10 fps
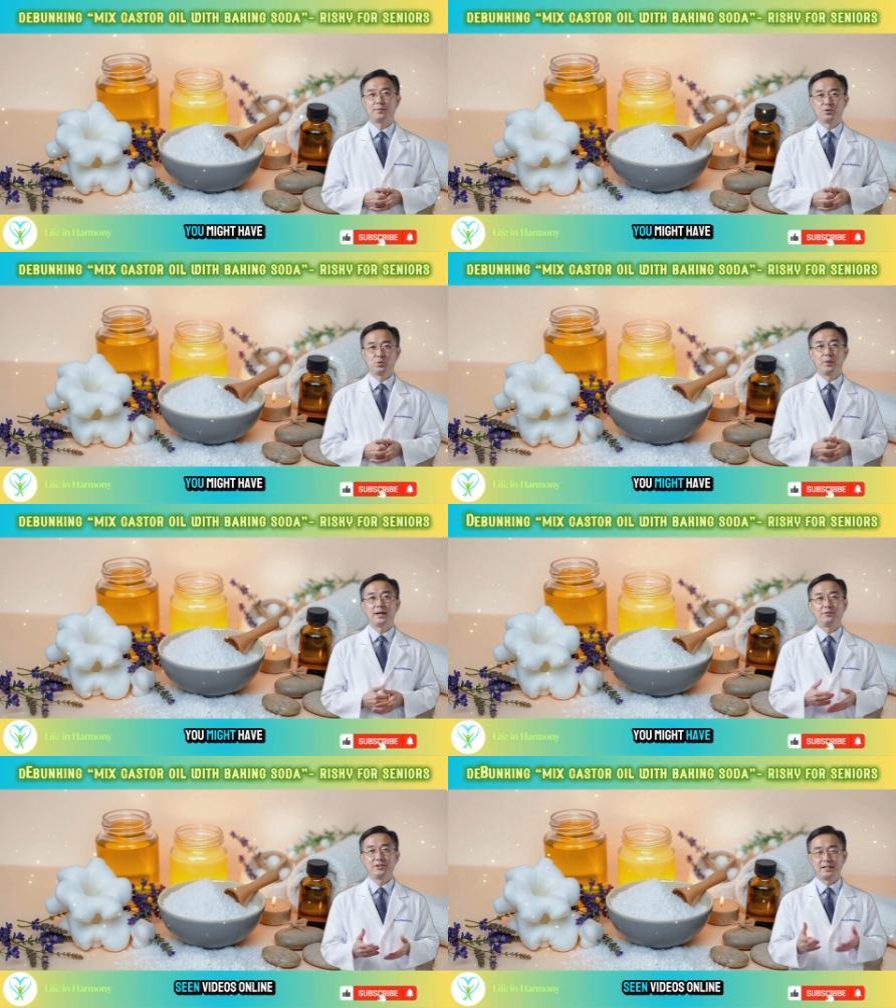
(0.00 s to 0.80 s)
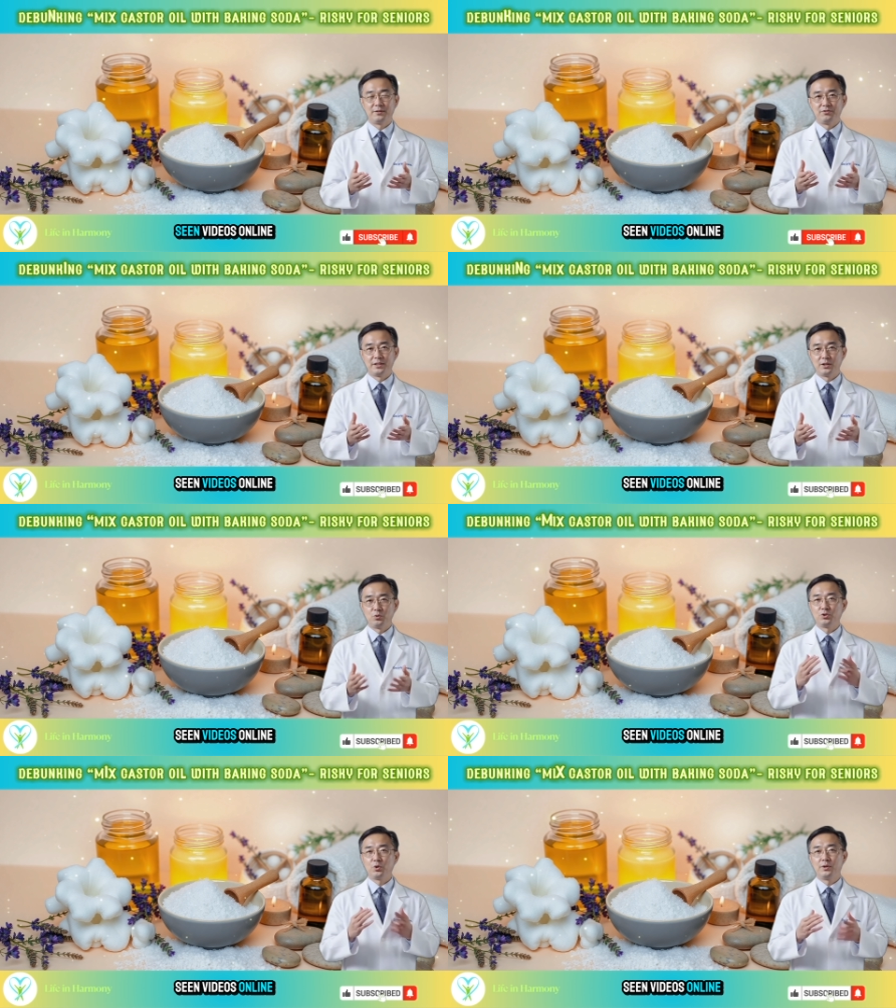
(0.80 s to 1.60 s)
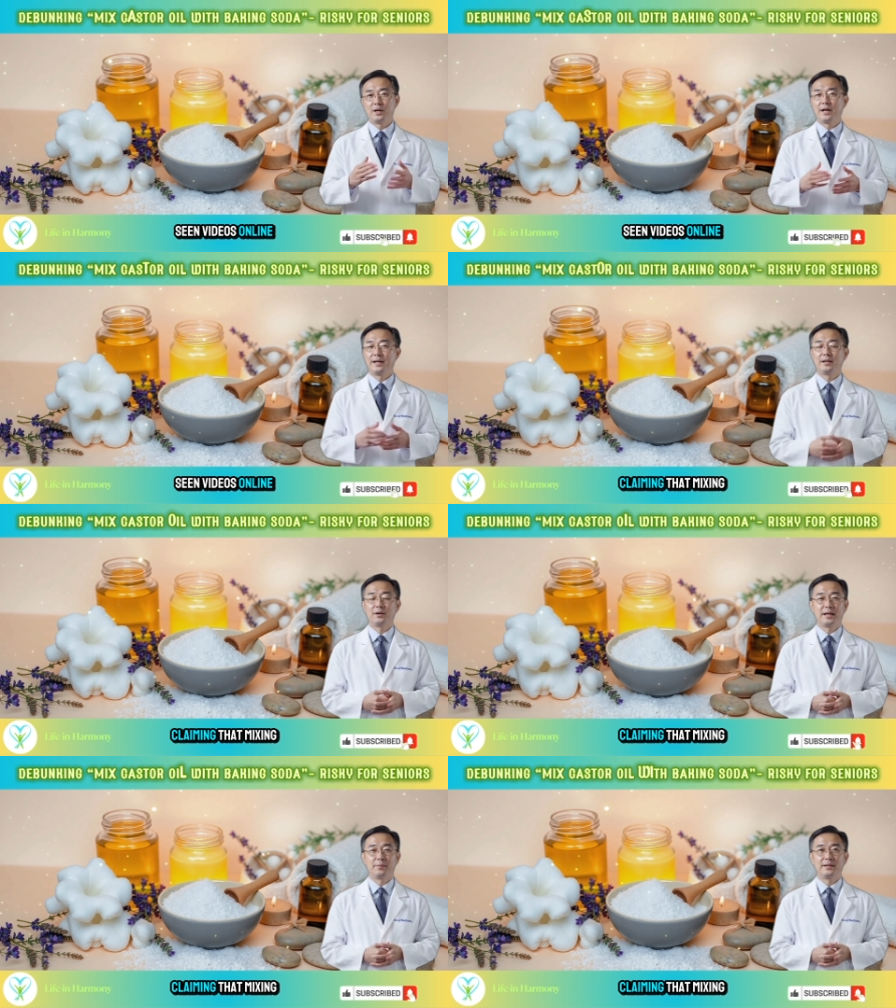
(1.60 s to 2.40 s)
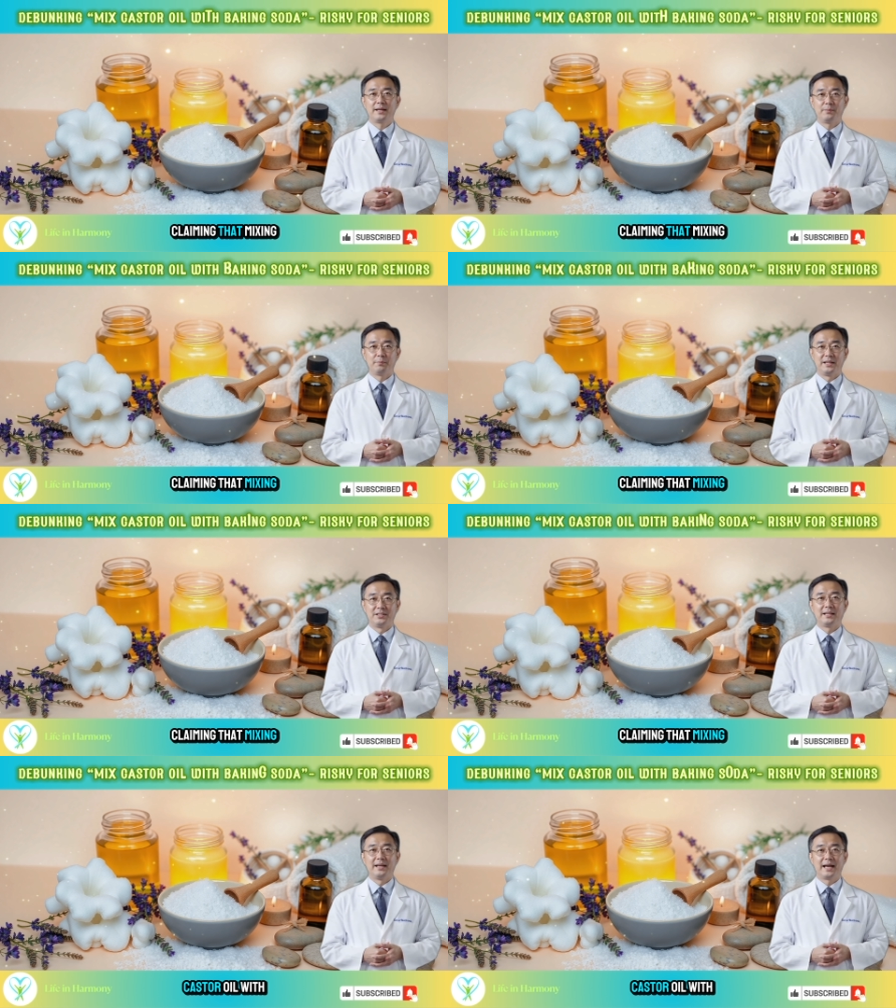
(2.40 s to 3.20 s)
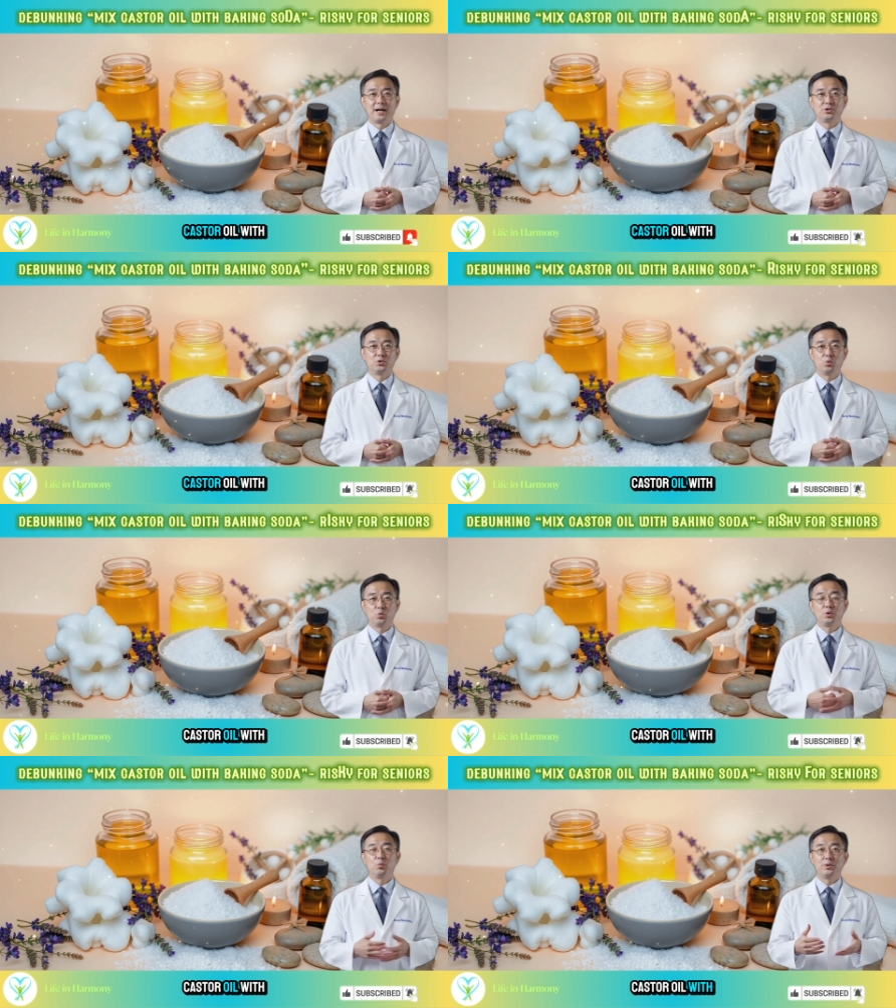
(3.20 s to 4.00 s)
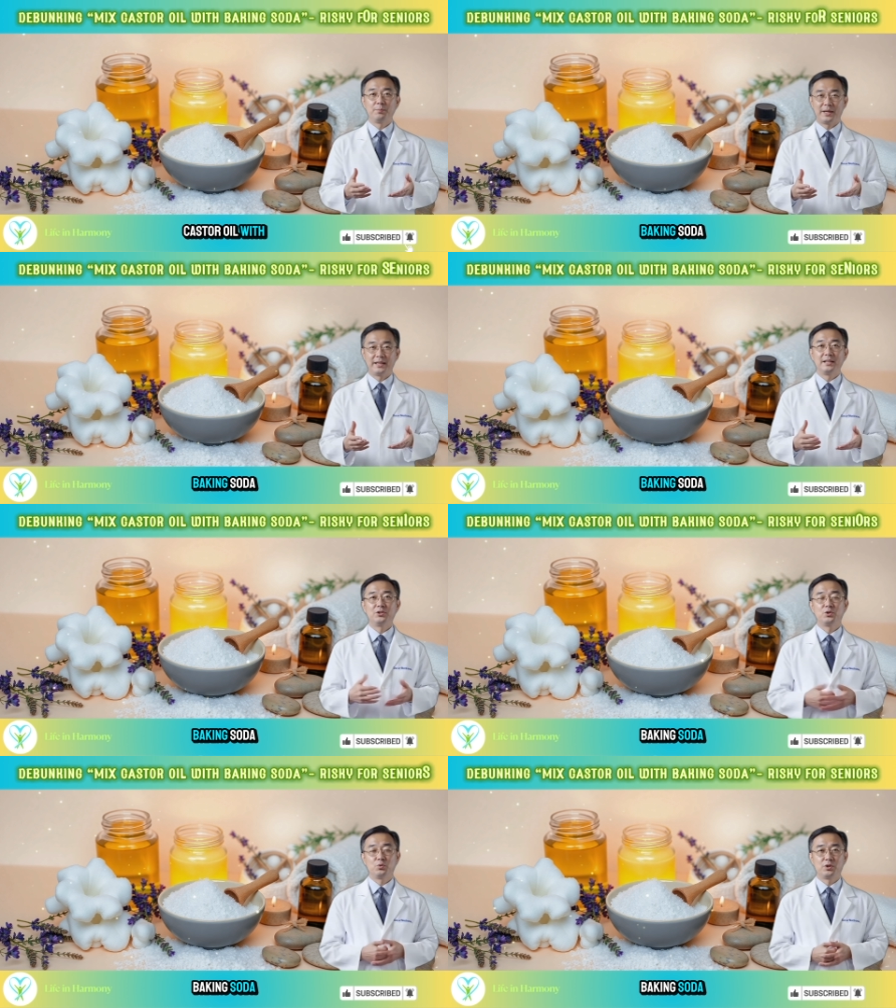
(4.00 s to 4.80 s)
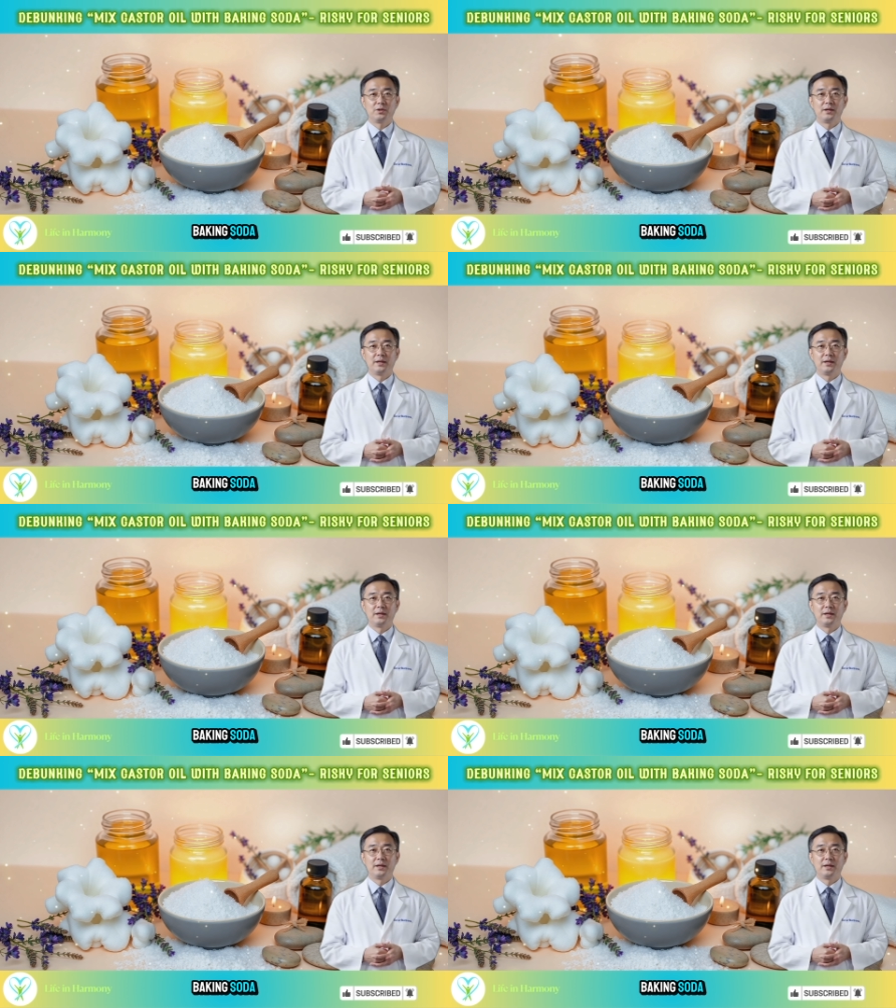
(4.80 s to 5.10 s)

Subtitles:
You might have seen videos online claiming that mixing castor oil with baking soda